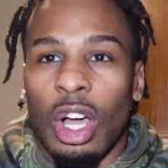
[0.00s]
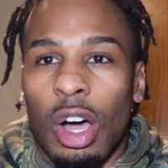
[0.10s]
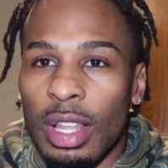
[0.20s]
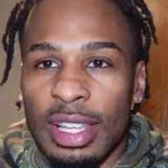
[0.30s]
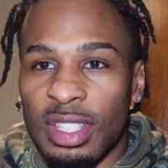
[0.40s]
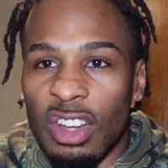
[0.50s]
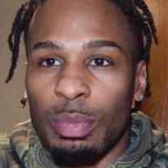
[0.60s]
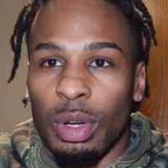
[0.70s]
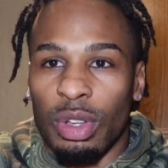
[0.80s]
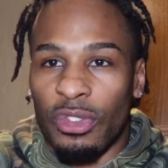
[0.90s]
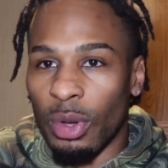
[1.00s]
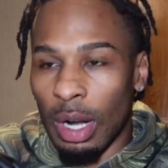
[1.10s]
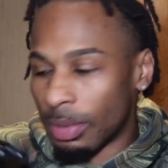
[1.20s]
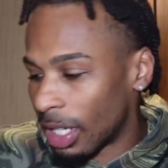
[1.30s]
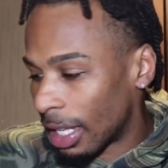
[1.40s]
all that stuff, bro. You feel what
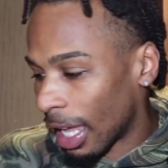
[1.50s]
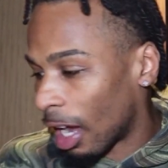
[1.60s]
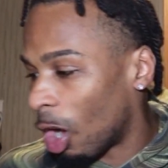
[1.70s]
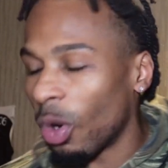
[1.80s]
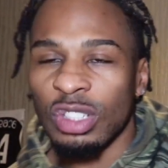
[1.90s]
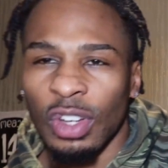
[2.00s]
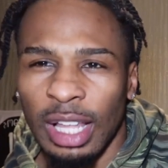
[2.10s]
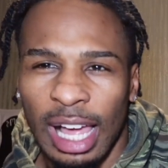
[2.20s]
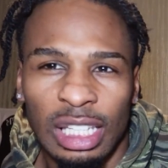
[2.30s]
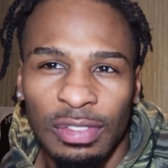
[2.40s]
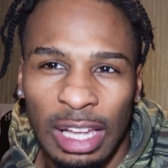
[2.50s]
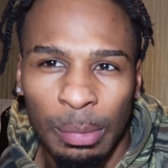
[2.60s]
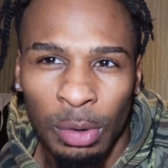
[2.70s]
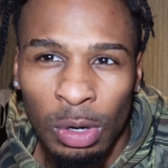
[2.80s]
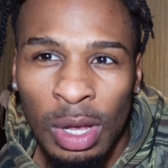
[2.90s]
I'm saying? Like I always felt like I lived like a
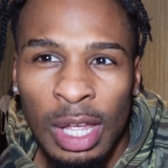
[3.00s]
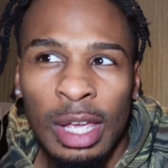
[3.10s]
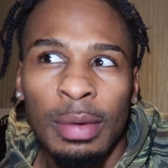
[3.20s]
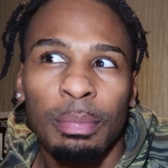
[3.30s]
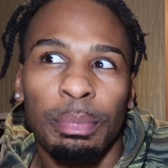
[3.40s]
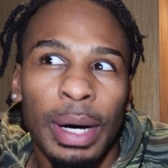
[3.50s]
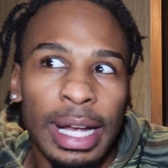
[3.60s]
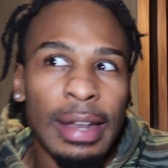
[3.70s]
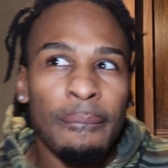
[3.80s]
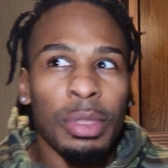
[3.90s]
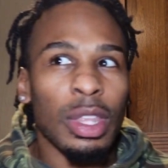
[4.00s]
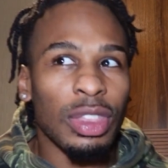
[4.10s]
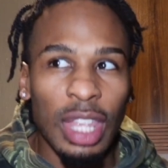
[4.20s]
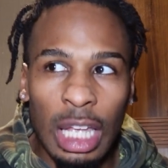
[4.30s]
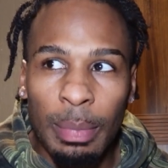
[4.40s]
pro. But the
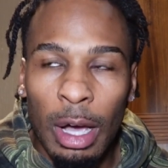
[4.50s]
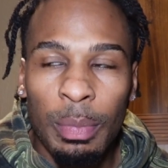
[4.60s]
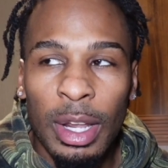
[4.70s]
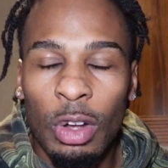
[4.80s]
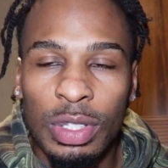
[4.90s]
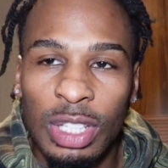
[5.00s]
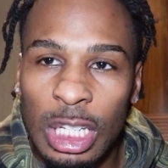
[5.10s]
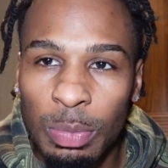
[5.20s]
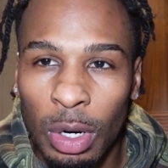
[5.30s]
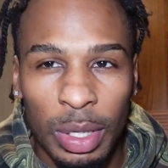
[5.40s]
thing about being overseas, bro,